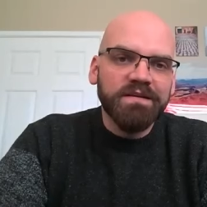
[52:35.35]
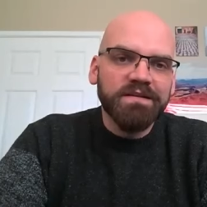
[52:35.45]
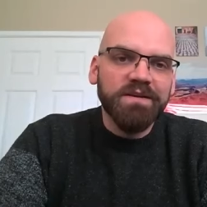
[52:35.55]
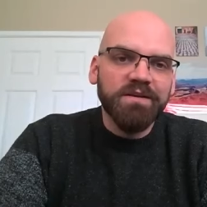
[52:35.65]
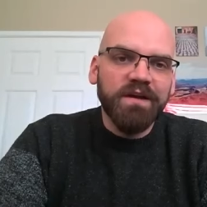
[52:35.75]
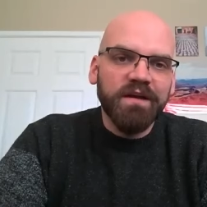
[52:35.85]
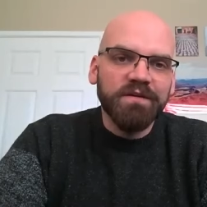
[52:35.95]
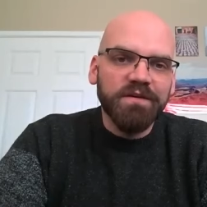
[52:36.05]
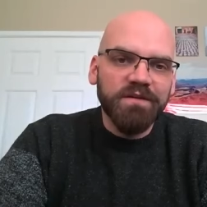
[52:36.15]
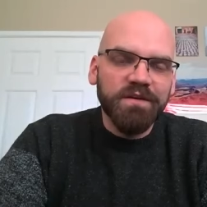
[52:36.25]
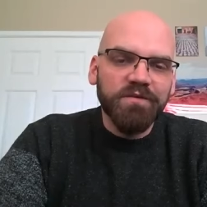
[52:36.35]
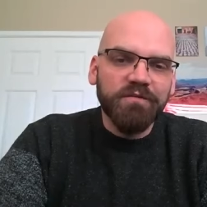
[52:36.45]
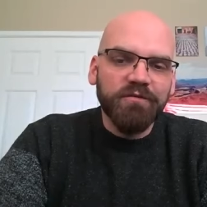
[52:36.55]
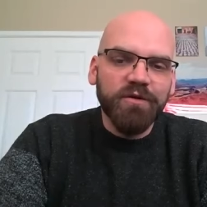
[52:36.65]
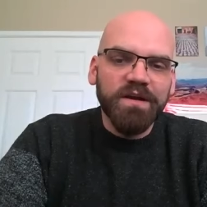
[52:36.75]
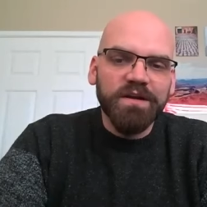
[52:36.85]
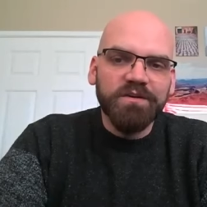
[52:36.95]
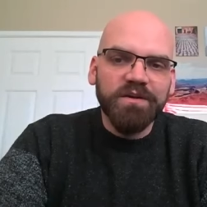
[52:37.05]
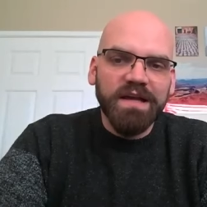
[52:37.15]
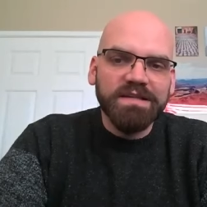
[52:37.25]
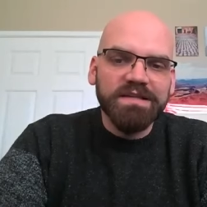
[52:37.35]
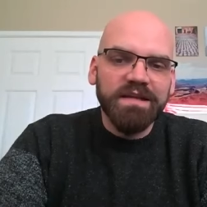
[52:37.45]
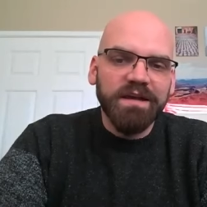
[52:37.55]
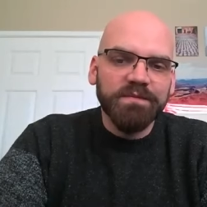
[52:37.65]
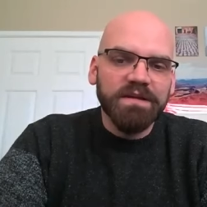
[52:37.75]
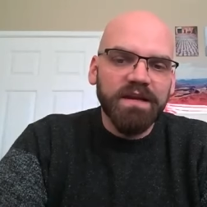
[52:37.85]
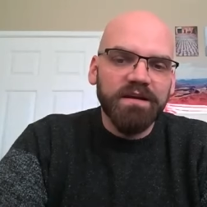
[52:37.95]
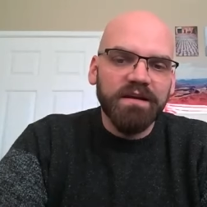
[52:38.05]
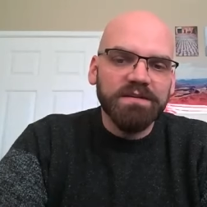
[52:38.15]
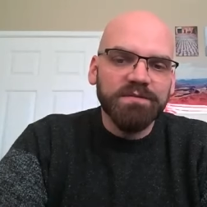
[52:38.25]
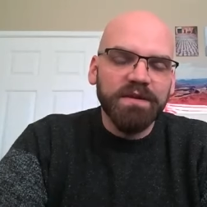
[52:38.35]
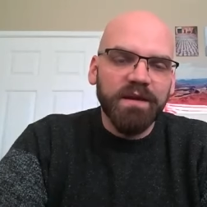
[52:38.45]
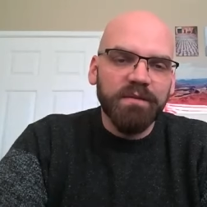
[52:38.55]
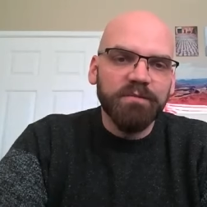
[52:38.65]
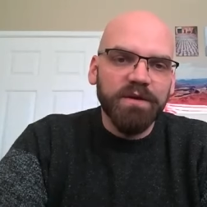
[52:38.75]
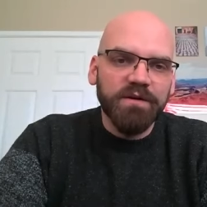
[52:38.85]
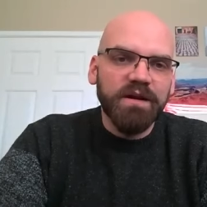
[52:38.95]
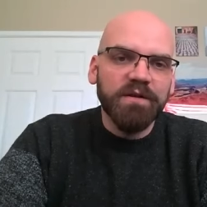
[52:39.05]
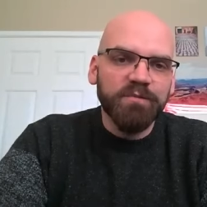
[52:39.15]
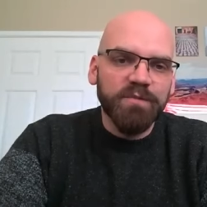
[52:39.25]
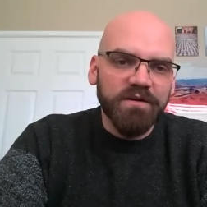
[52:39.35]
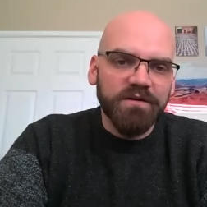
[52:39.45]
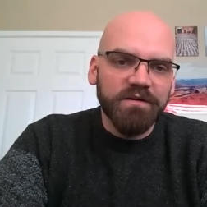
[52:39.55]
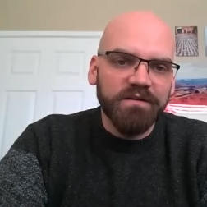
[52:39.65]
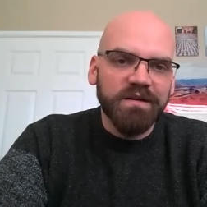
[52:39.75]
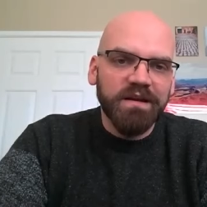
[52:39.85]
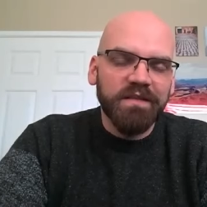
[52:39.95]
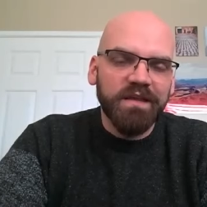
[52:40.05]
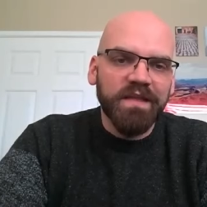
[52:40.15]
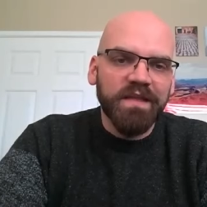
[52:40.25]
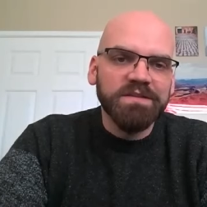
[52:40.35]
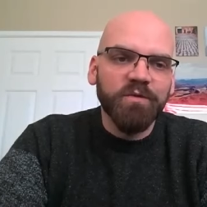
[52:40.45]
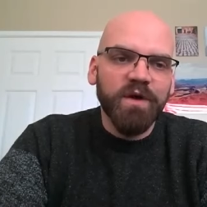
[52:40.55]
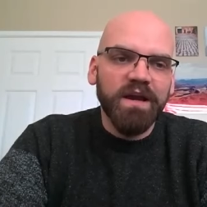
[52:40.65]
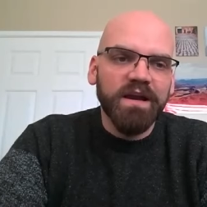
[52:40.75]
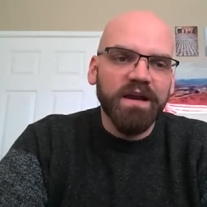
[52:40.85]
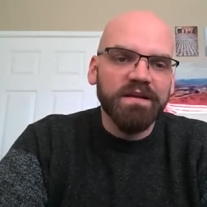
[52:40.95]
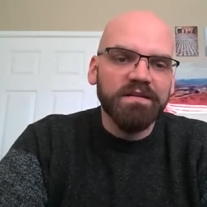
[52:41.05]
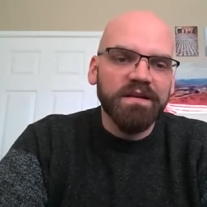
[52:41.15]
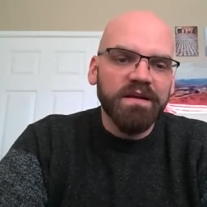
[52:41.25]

so everything that you avoid and you're not staying up to date on is becoming bigger and bigger and and that's why i